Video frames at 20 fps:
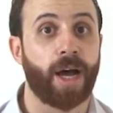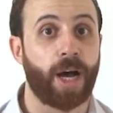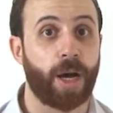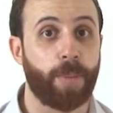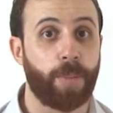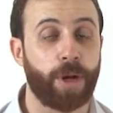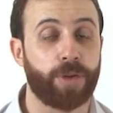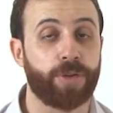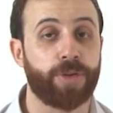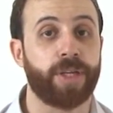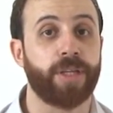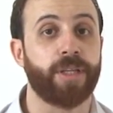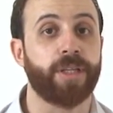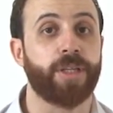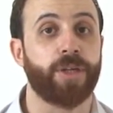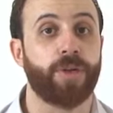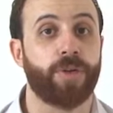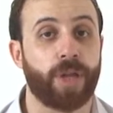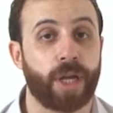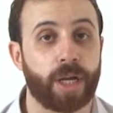about the
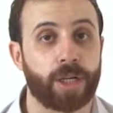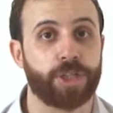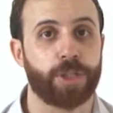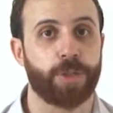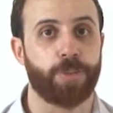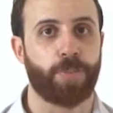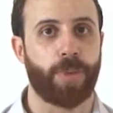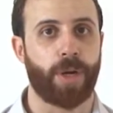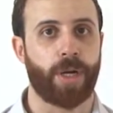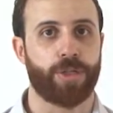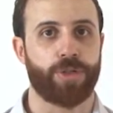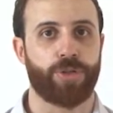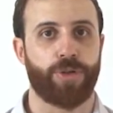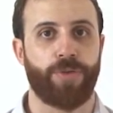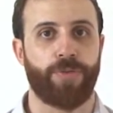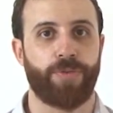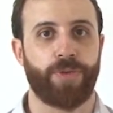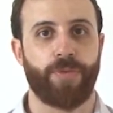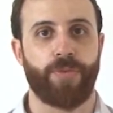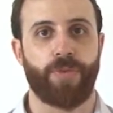introduction parts
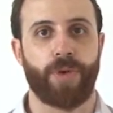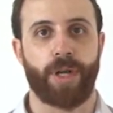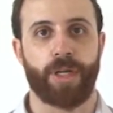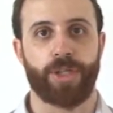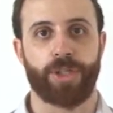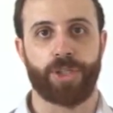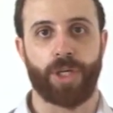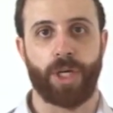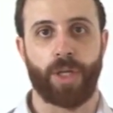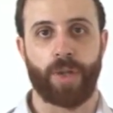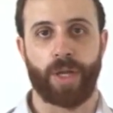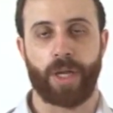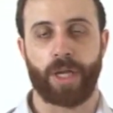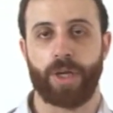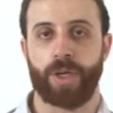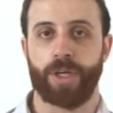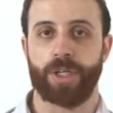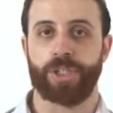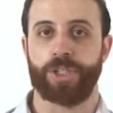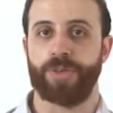of differential
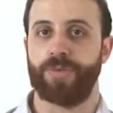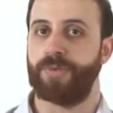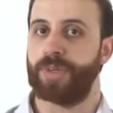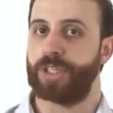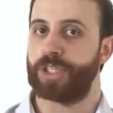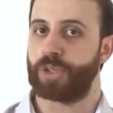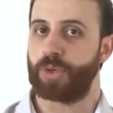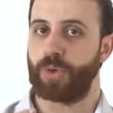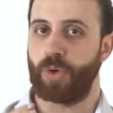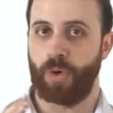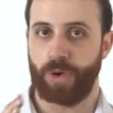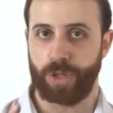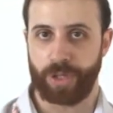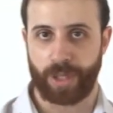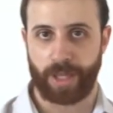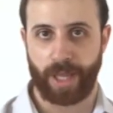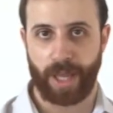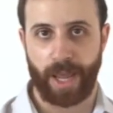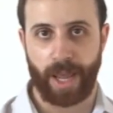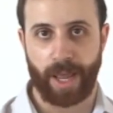equation, which
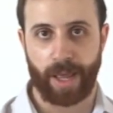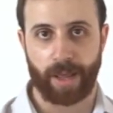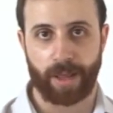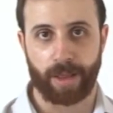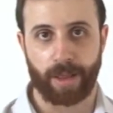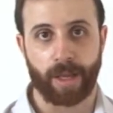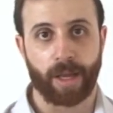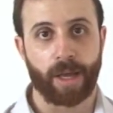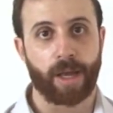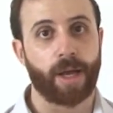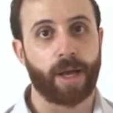contain